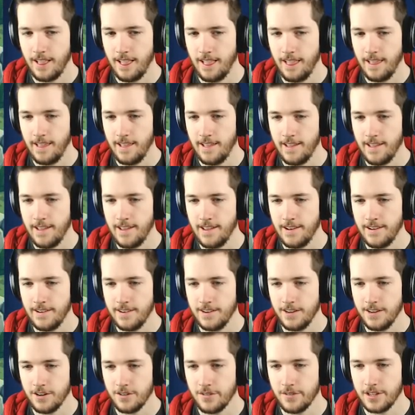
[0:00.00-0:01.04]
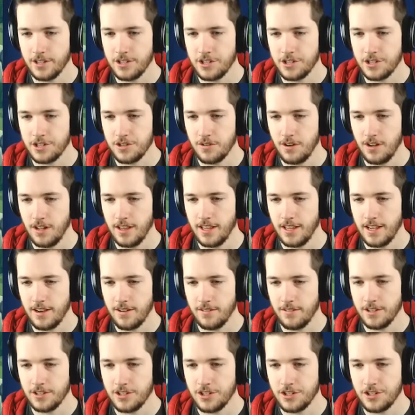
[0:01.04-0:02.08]
And, you know, let's just go all
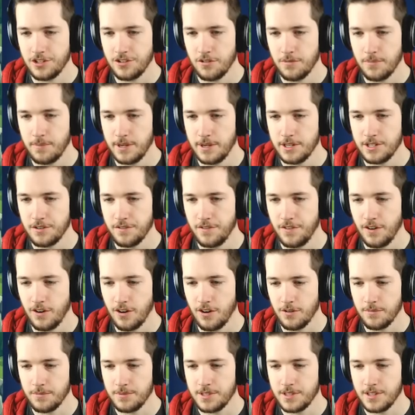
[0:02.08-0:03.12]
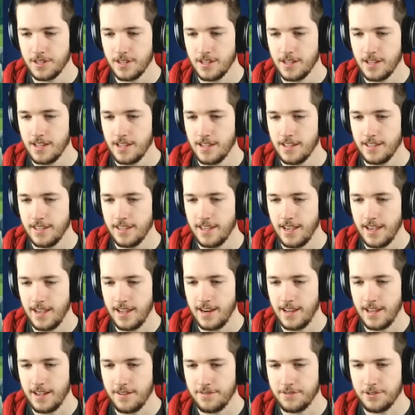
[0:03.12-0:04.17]
out. Let's just do a bunch of farms.
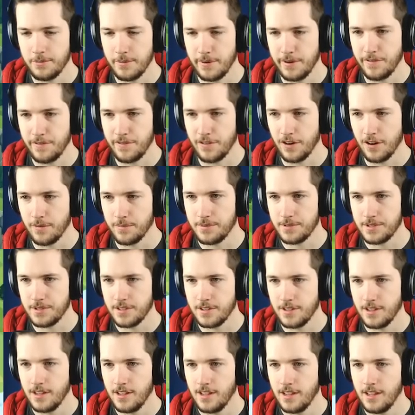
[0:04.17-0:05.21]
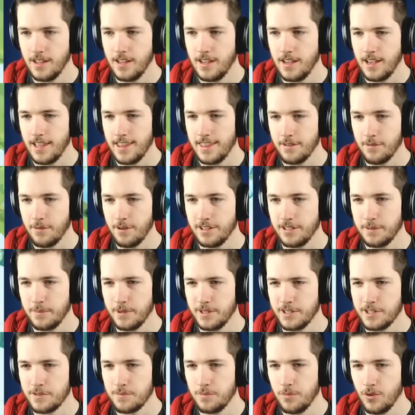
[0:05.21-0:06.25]
Can't have too many farms. And then we'll have to
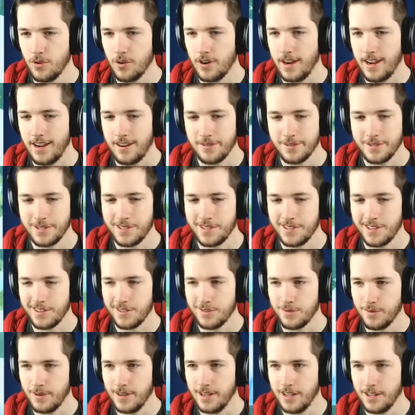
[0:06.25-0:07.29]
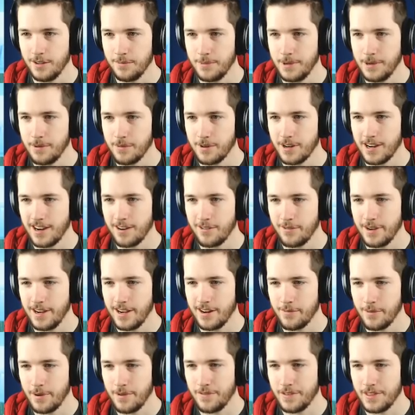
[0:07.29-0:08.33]
build some more houses as well, but we got we
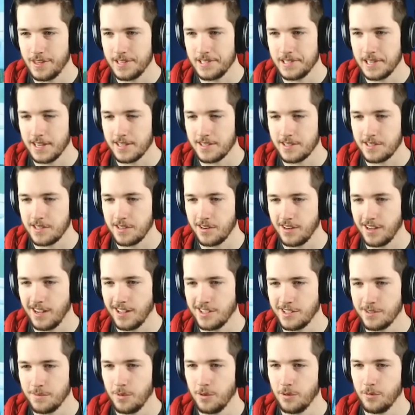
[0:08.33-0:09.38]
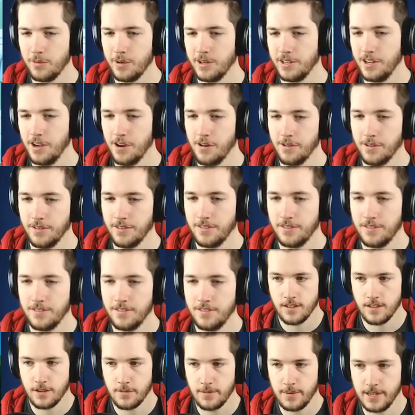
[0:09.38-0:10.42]
gotta wait for these guys to start getting some more wood going.
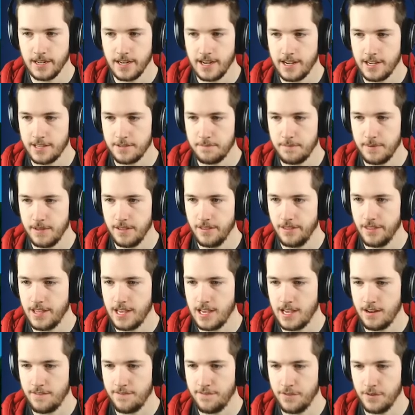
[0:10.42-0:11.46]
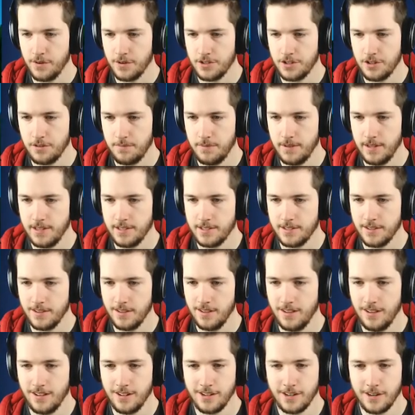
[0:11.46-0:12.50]
Come on guys, build that forester please.
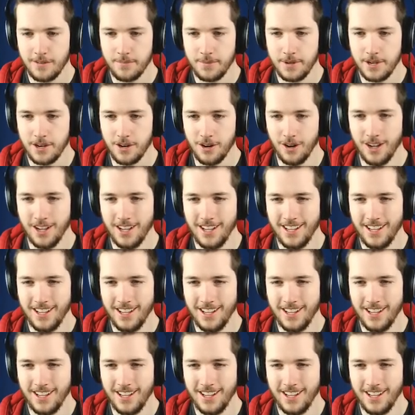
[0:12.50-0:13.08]
Look at him go.